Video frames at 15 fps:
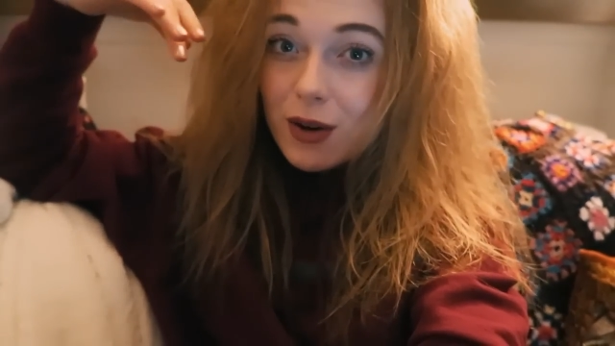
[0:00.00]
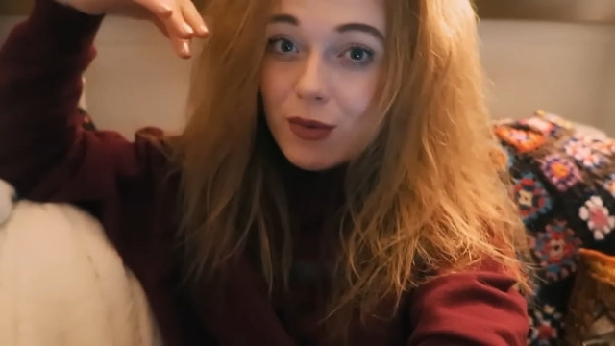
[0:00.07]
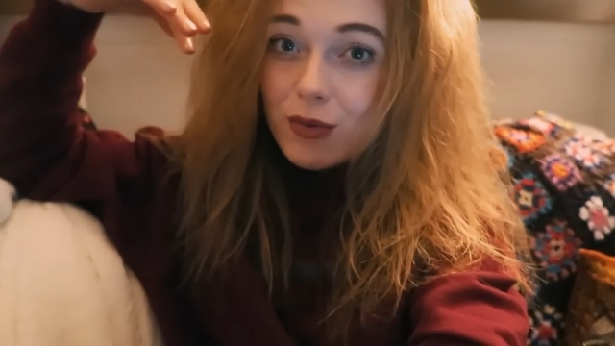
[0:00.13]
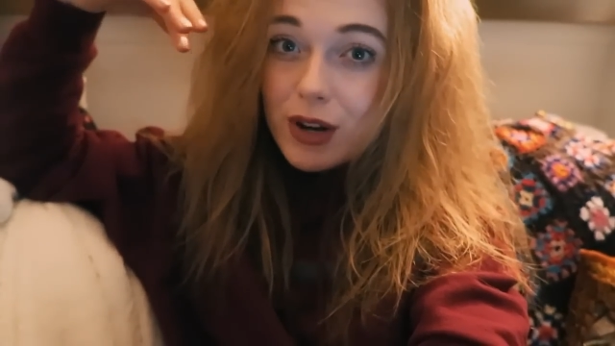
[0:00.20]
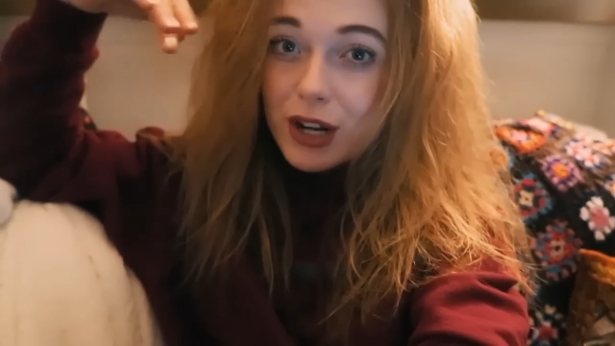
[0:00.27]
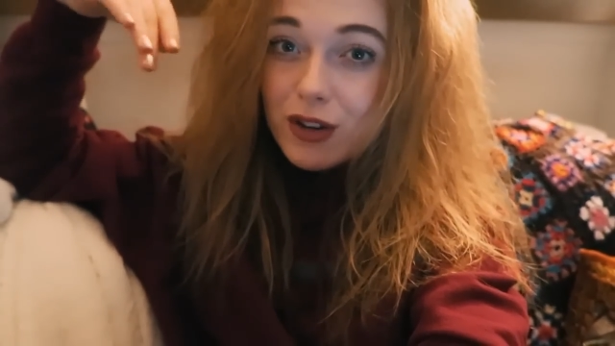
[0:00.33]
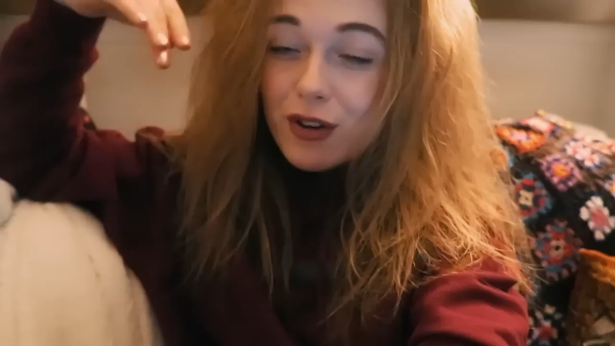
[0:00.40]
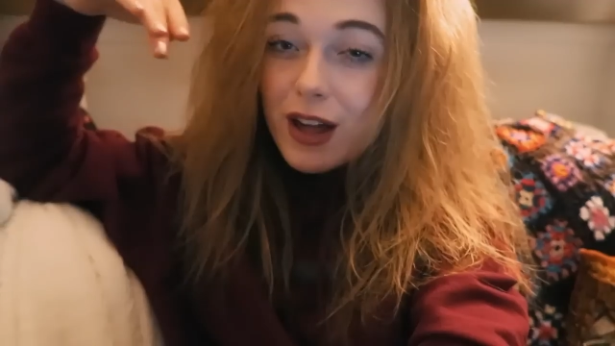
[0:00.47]

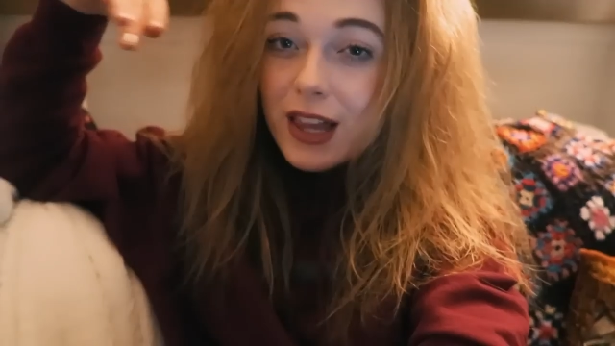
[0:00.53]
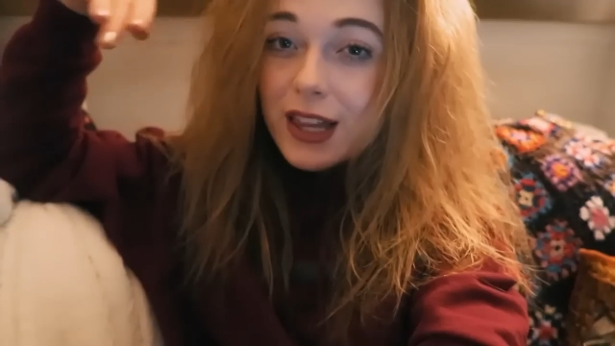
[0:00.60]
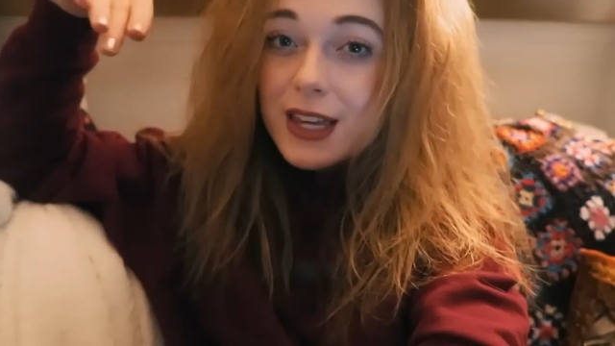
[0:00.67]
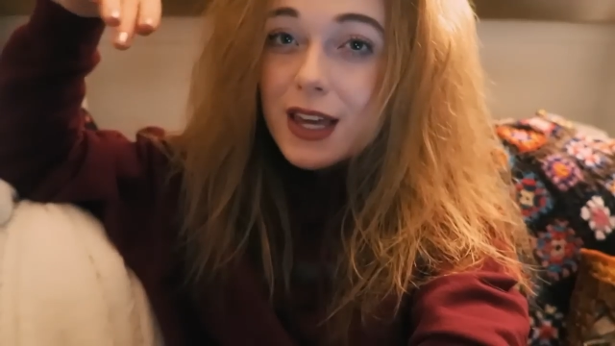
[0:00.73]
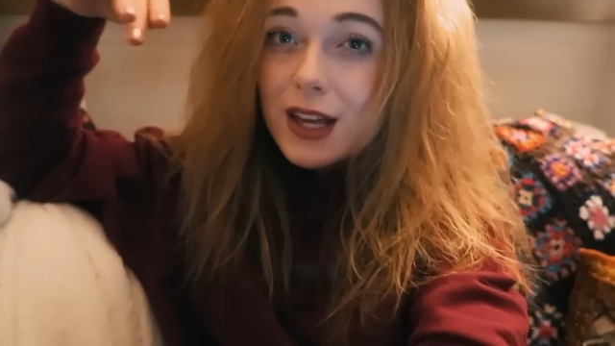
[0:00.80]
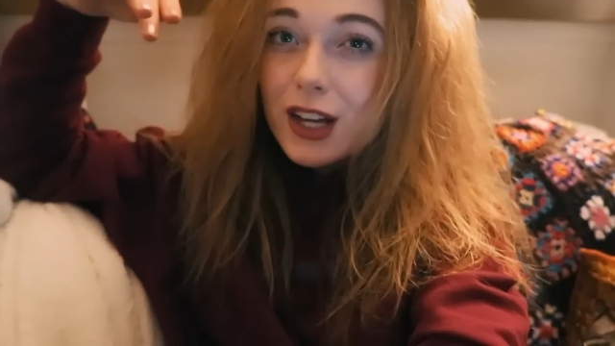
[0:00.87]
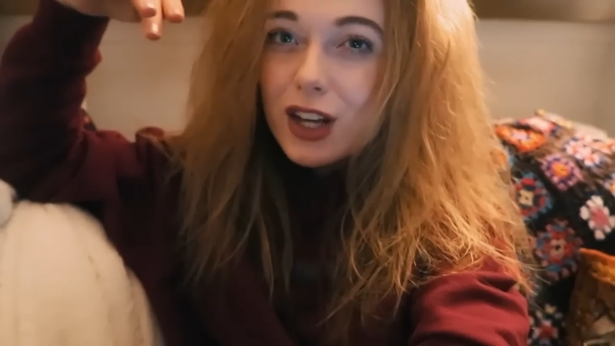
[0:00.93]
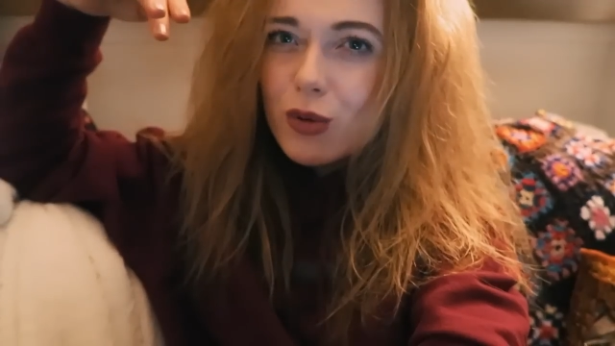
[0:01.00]

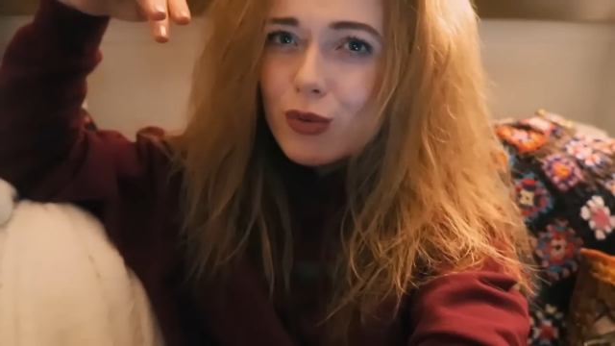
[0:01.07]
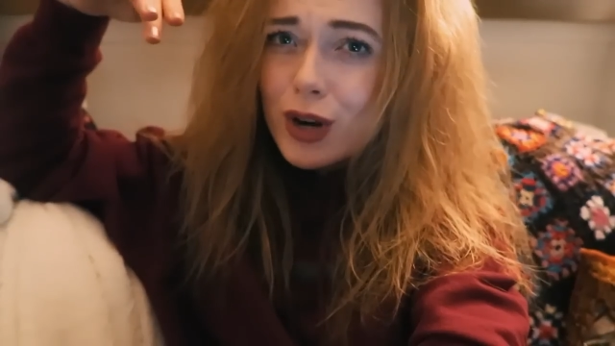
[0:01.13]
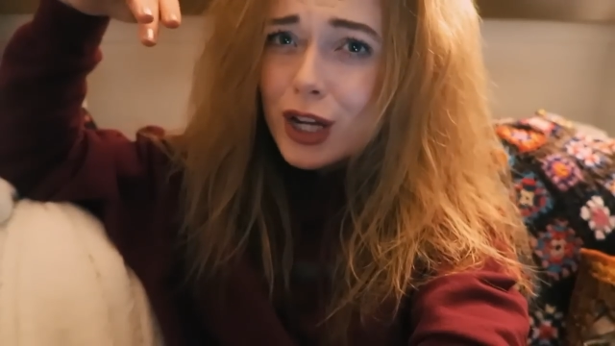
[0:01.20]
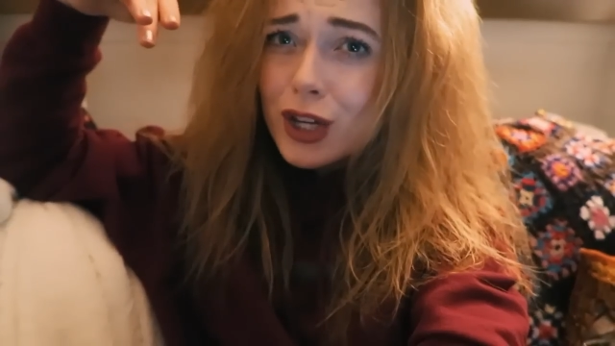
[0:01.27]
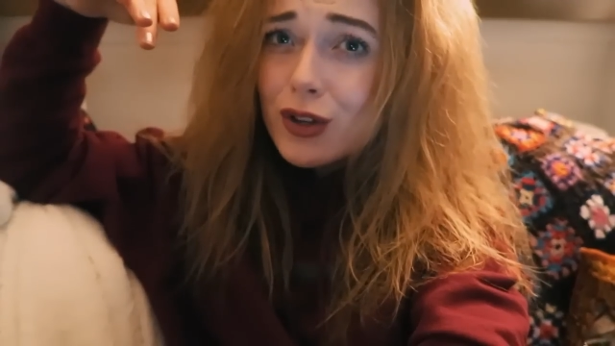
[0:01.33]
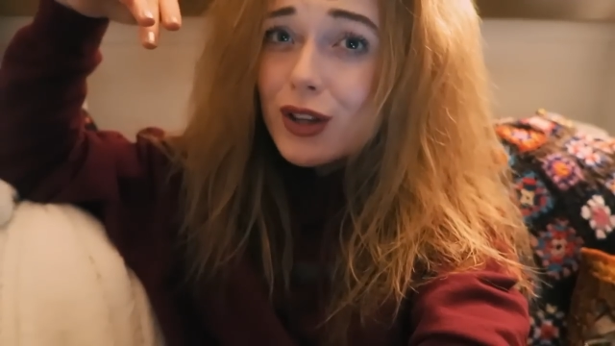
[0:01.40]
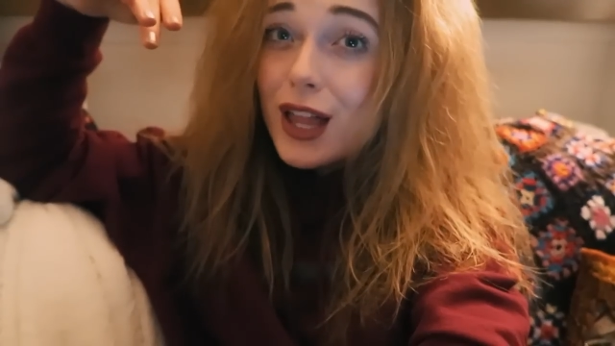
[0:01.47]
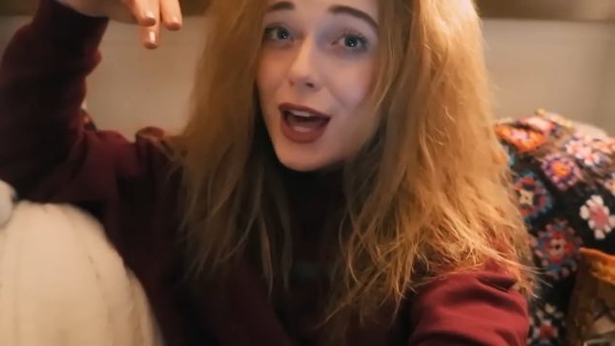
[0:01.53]

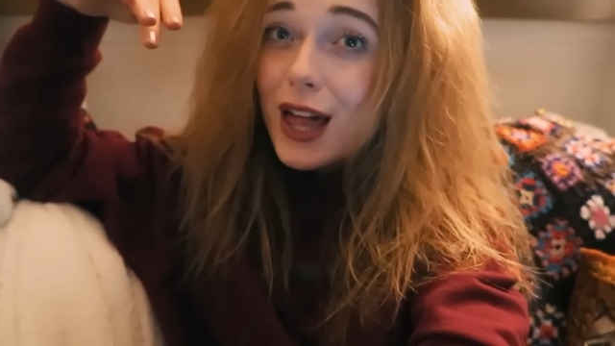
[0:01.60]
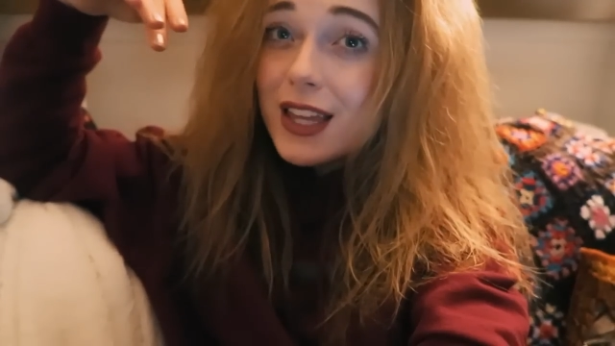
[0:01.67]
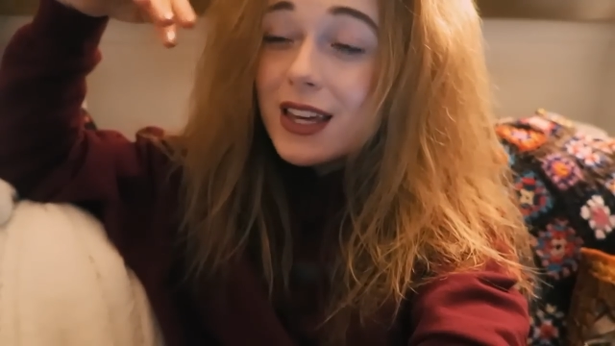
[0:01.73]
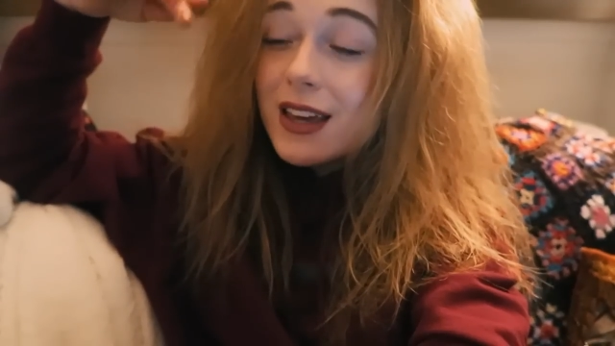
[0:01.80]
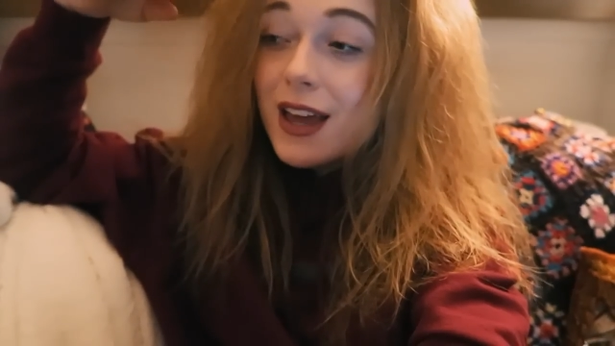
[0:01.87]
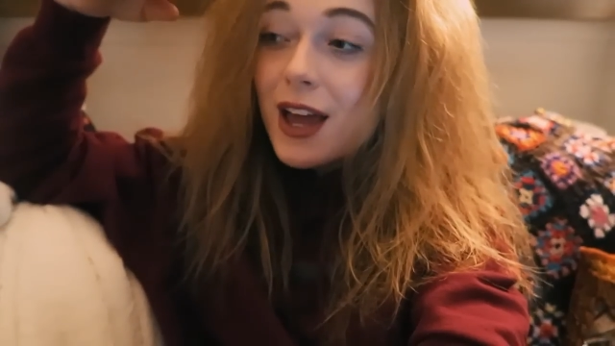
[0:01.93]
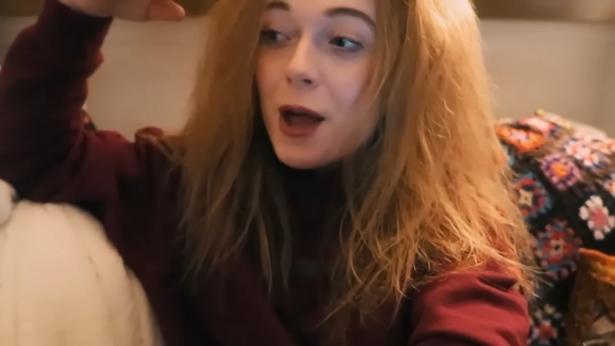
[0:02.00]
regularly.